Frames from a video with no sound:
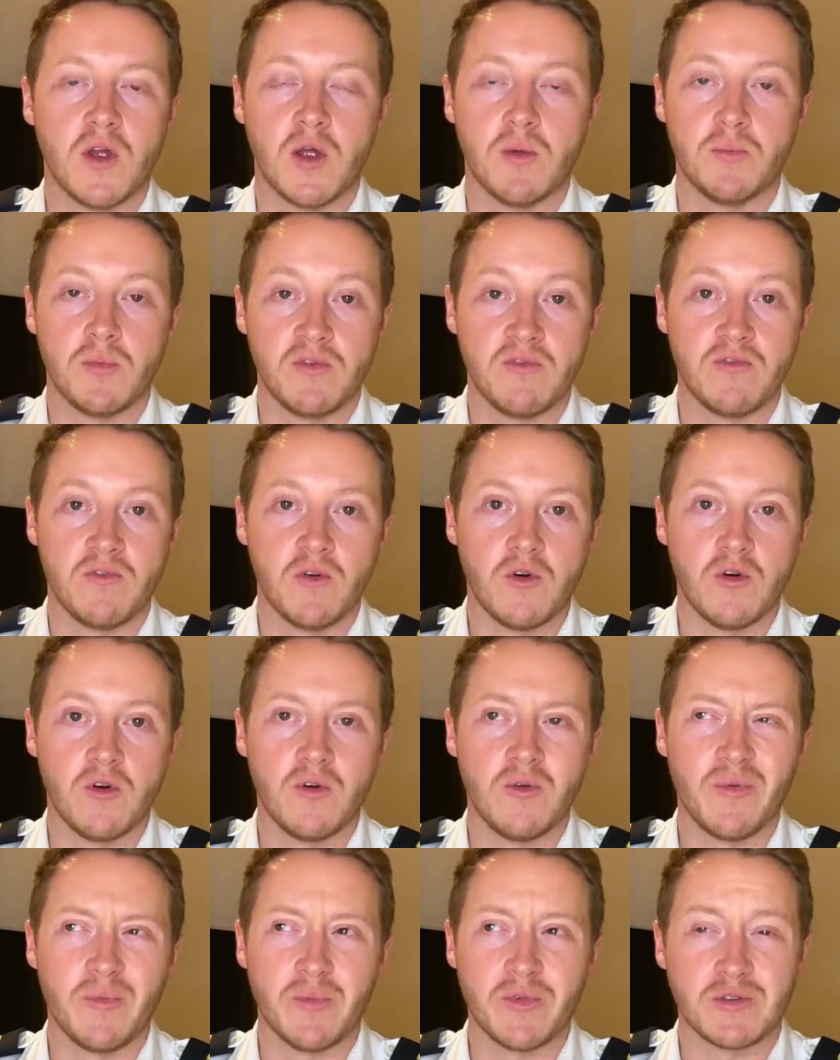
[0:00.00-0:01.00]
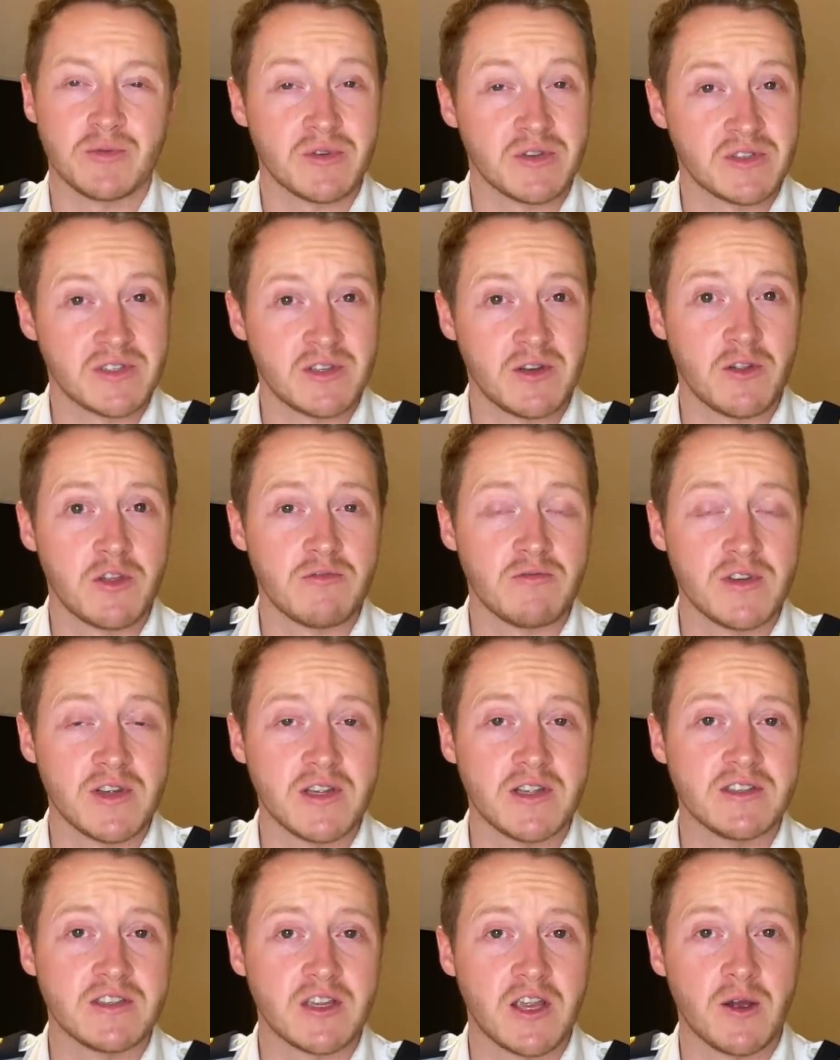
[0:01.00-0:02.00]
before, which was still 3
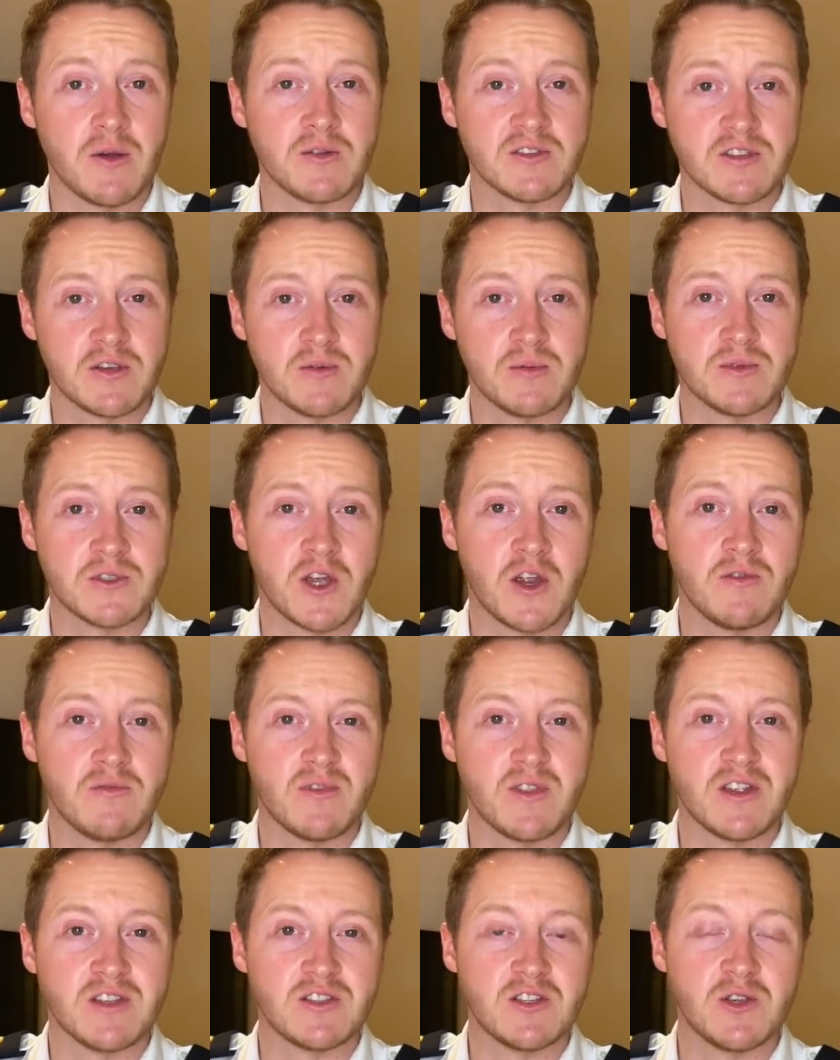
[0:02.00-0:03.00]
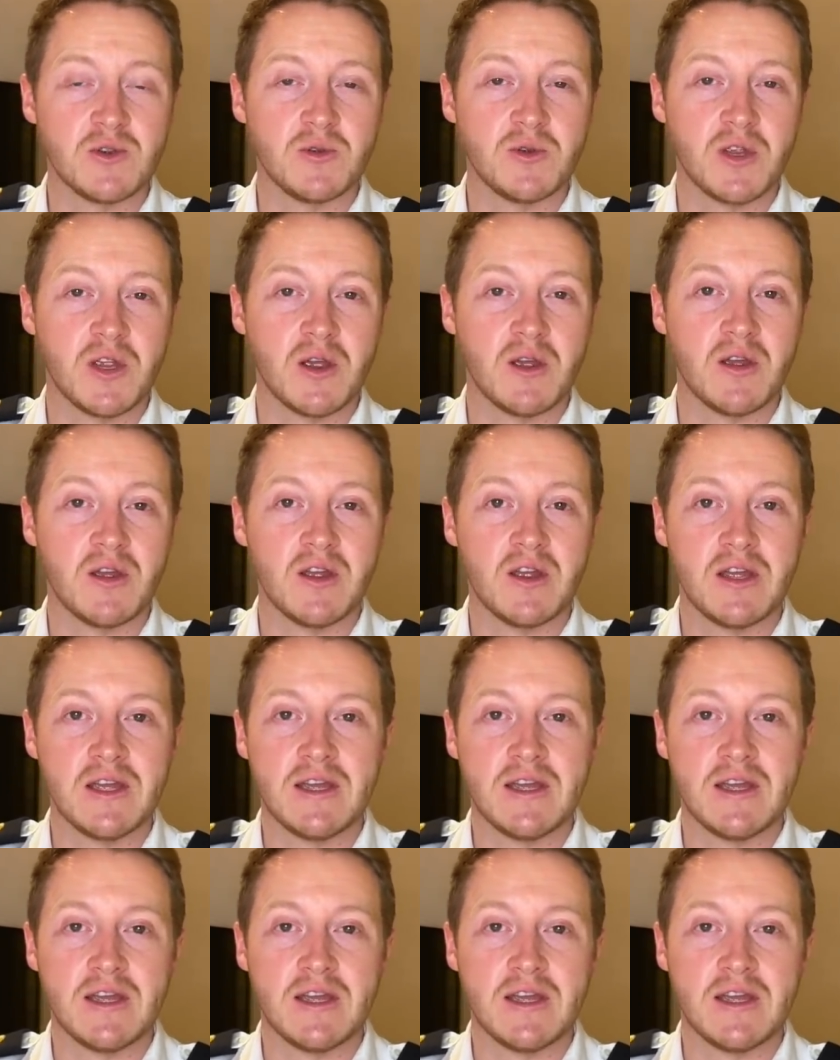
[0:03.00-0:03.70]
years ago, so it was over the 2-year